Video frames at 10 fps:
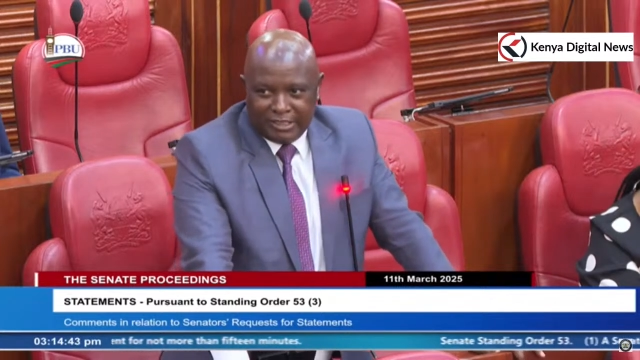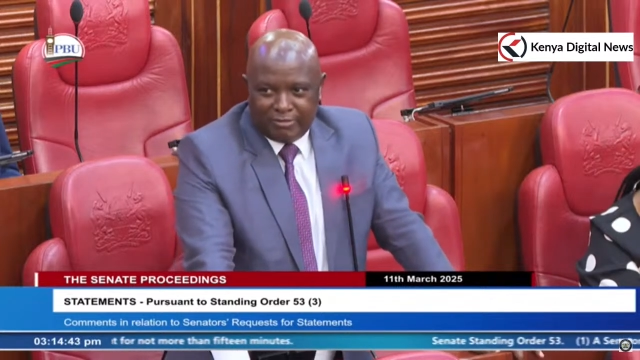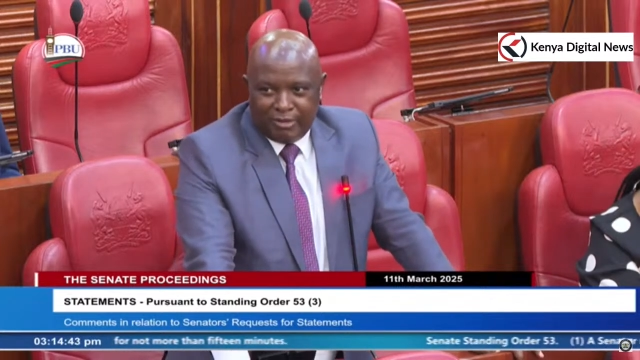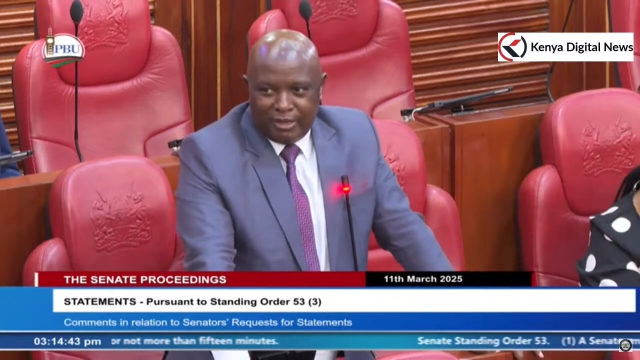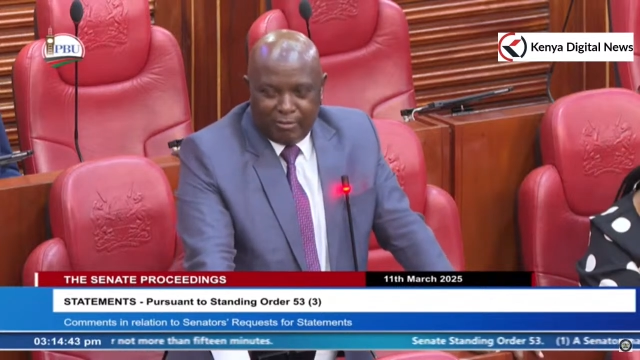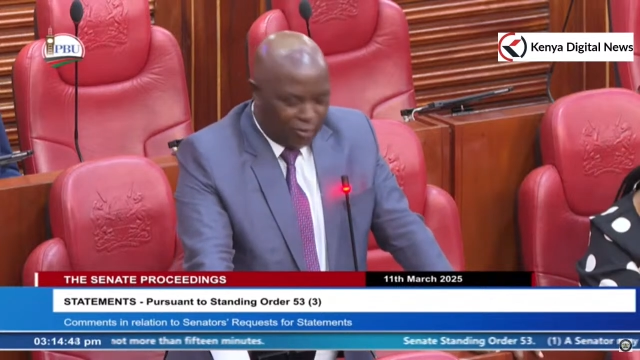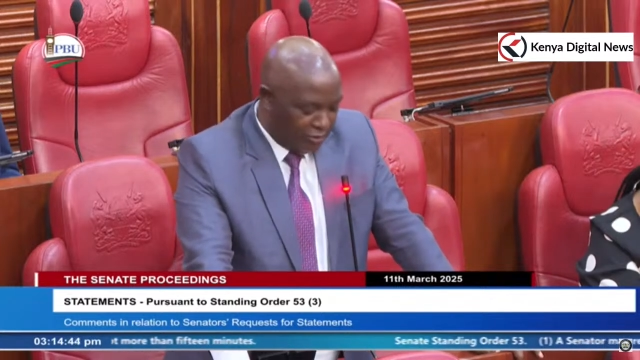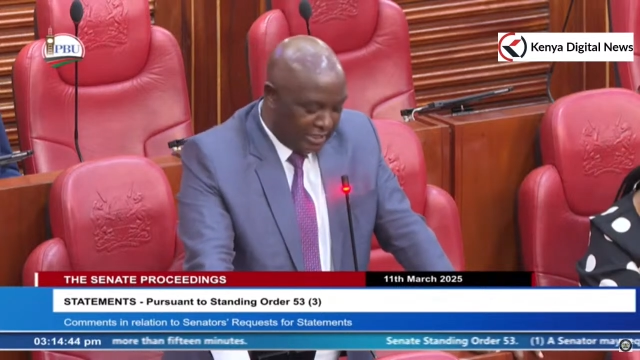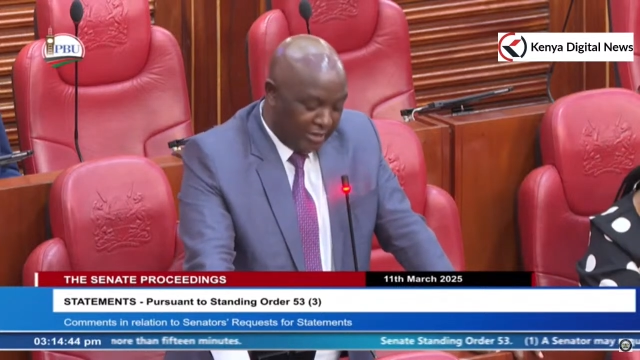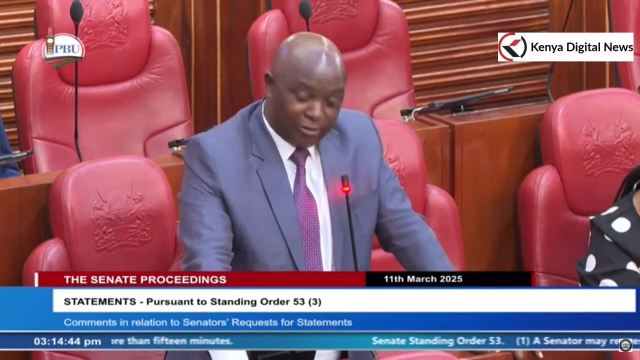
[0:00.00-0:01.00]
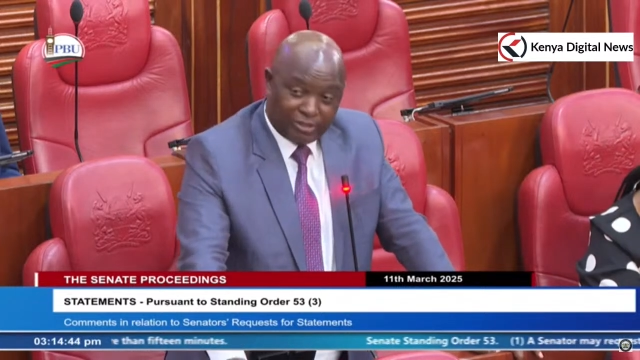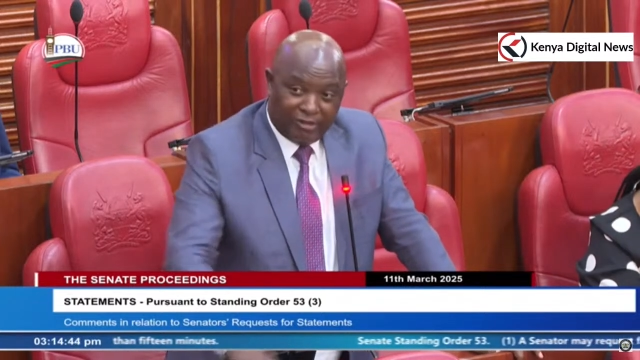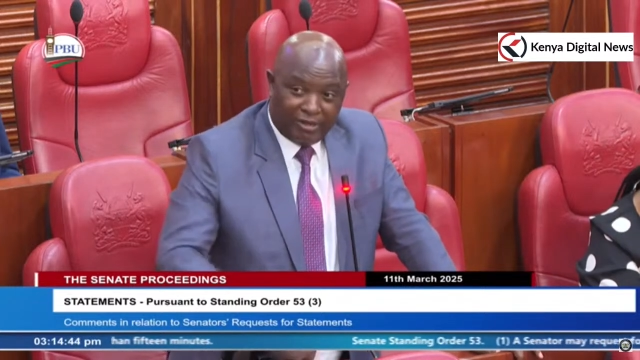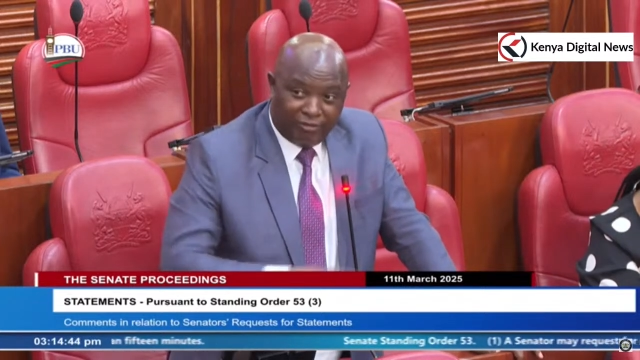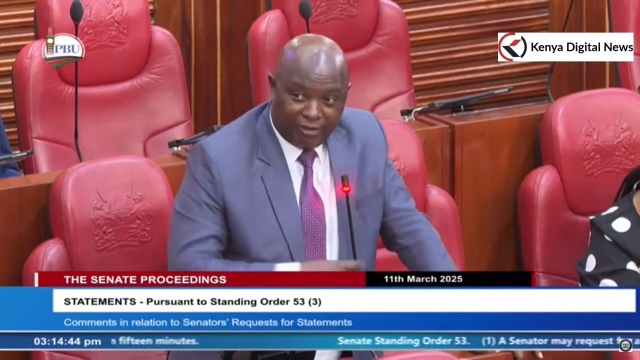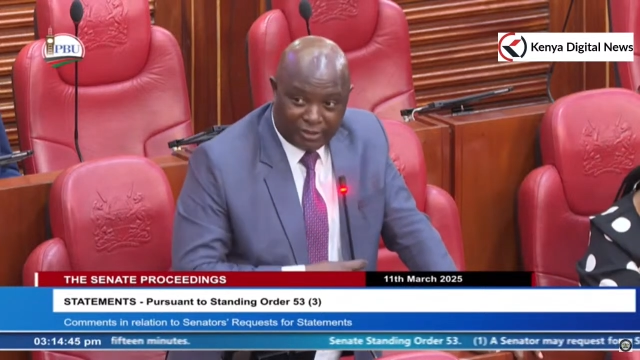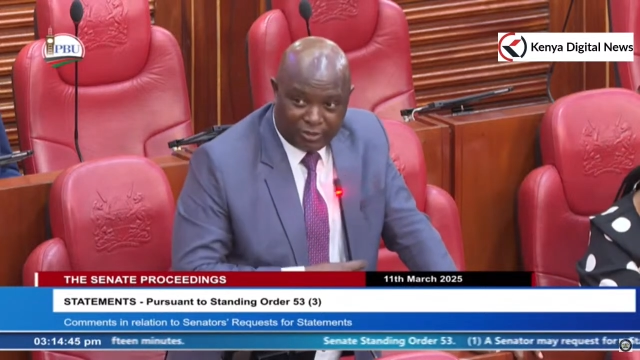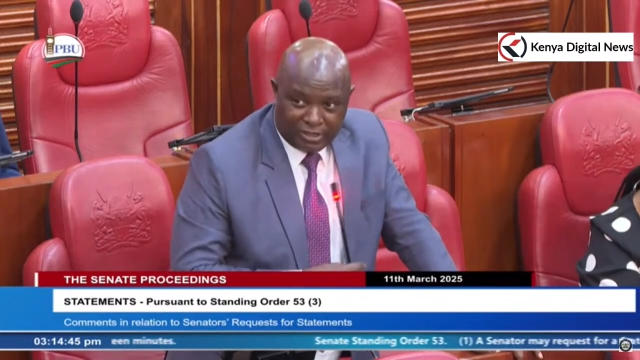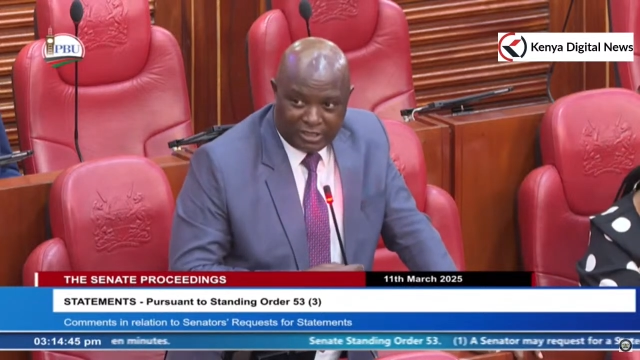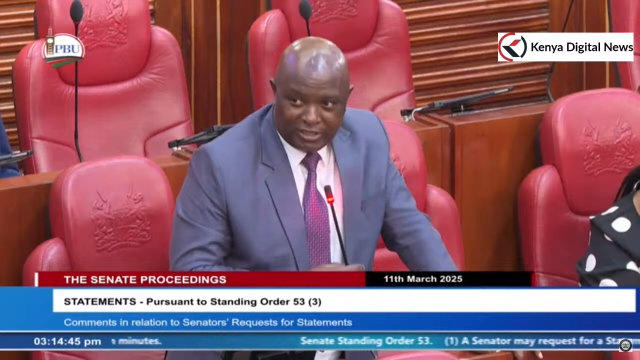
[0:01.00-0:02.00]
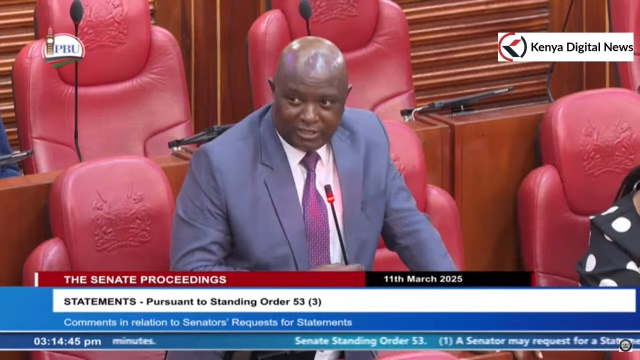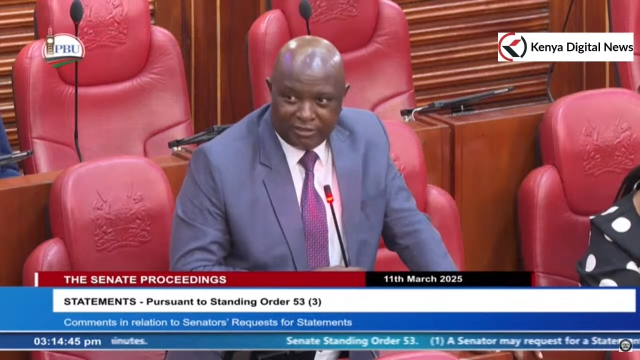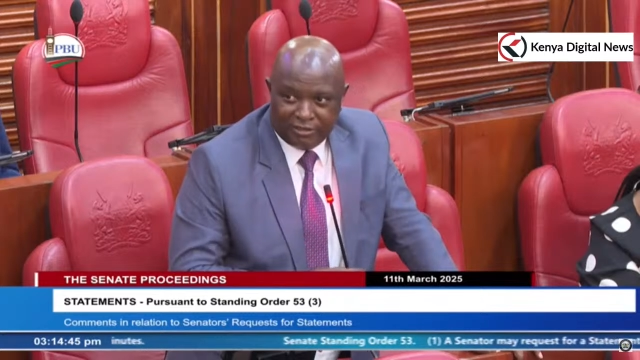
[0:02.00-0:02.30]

Speaker, because I was very frustrated